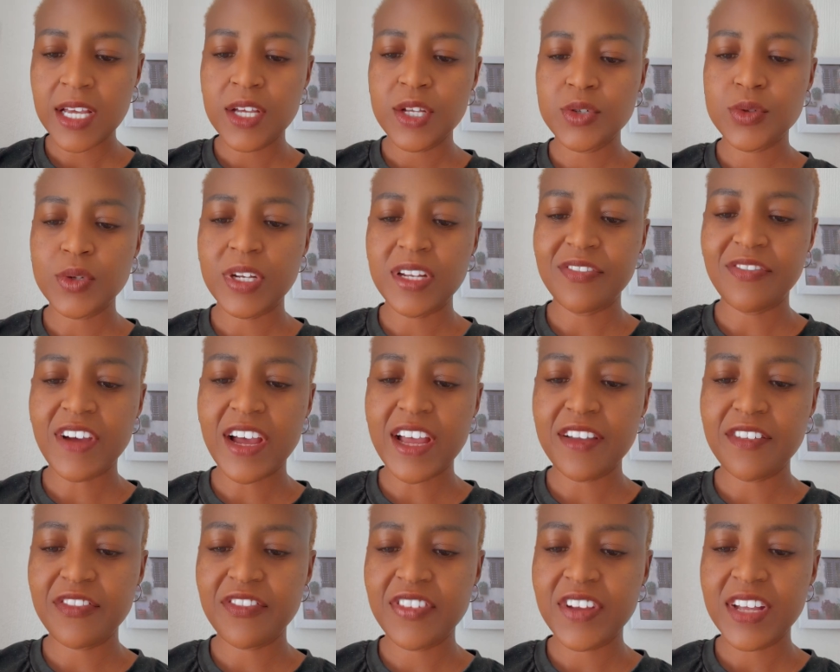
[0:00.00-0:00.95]

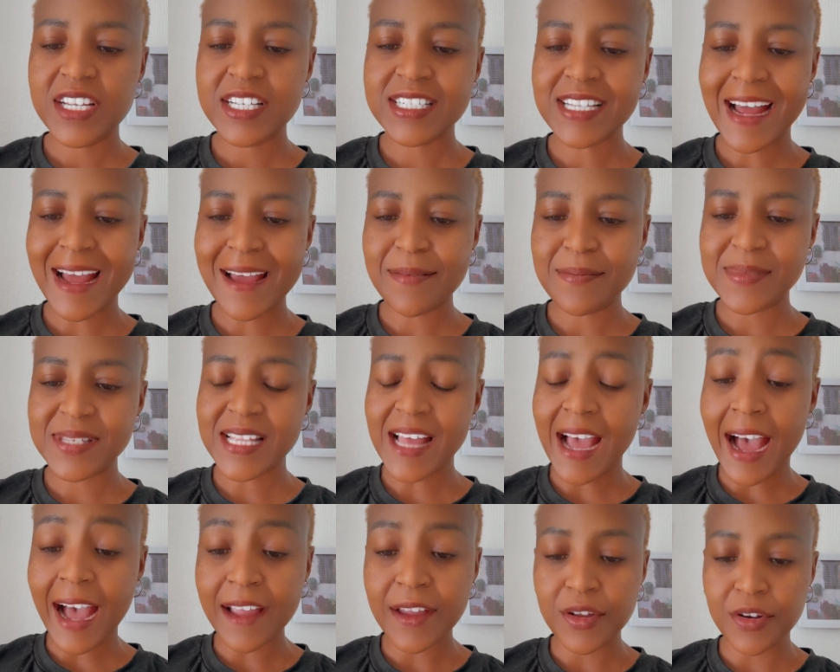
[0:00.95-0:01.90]
25 times the
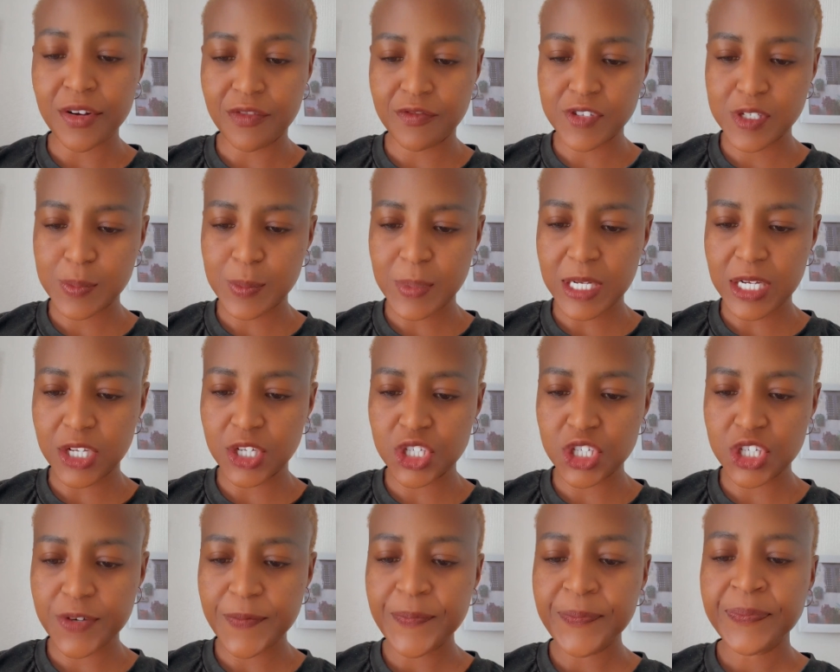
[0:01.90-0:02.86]
iron of
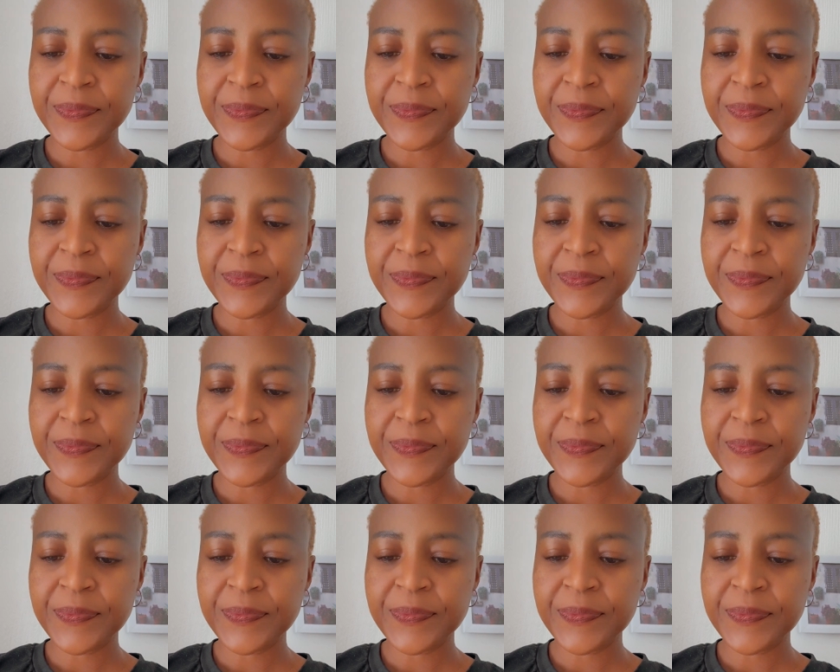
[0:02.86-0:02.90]
spinach,